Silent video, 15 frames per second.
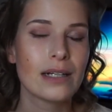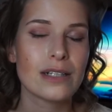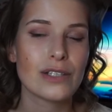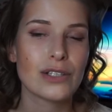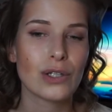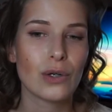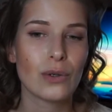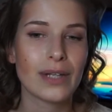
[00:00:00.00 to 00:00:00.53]

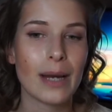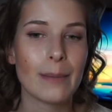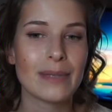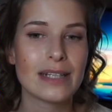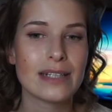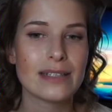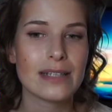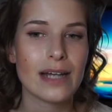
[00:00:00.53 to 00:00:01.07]
so that
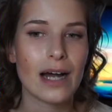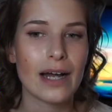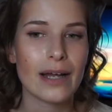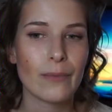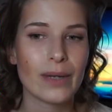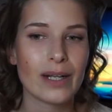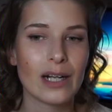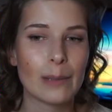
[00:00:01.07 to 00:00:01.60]
means I
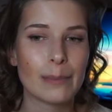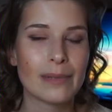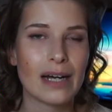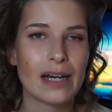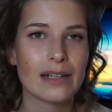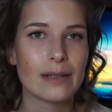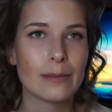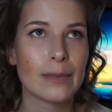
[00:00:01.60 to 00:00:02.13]
wake up
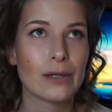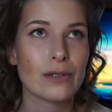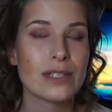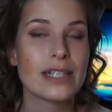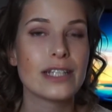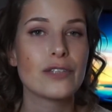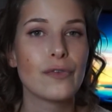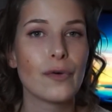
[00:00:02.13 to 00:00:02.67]
at about
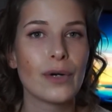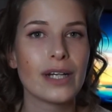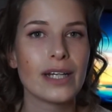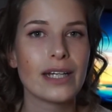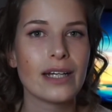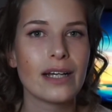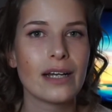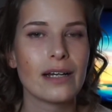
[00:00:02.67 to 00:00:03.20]

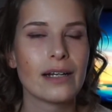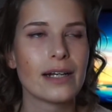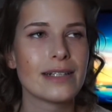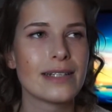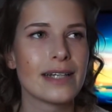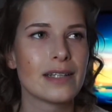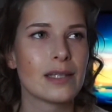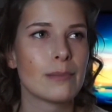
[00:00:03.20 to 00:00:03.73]
6:40 and I
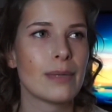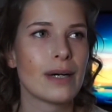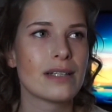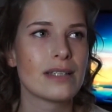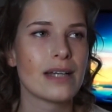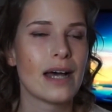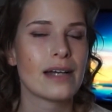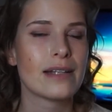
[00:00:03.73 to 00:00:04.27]
take the
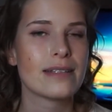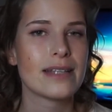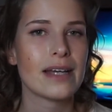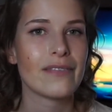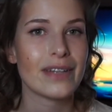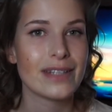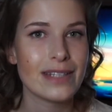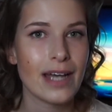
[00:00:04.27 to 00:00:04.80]
bus at
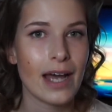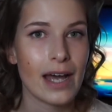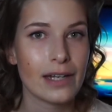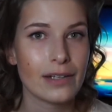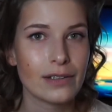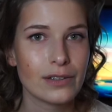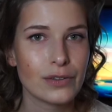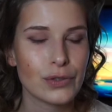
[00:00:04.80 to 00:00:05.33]

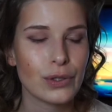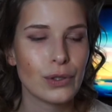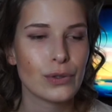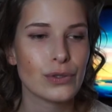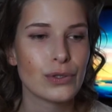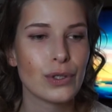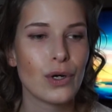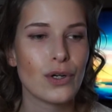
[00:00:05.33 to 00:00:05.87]
7:10 to go
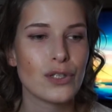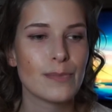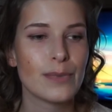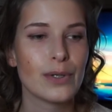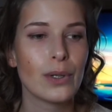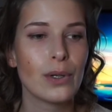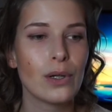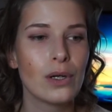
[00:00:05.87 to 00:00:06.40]
to the
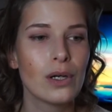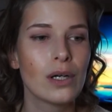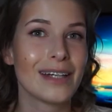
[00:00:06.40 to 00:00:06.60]
hospital.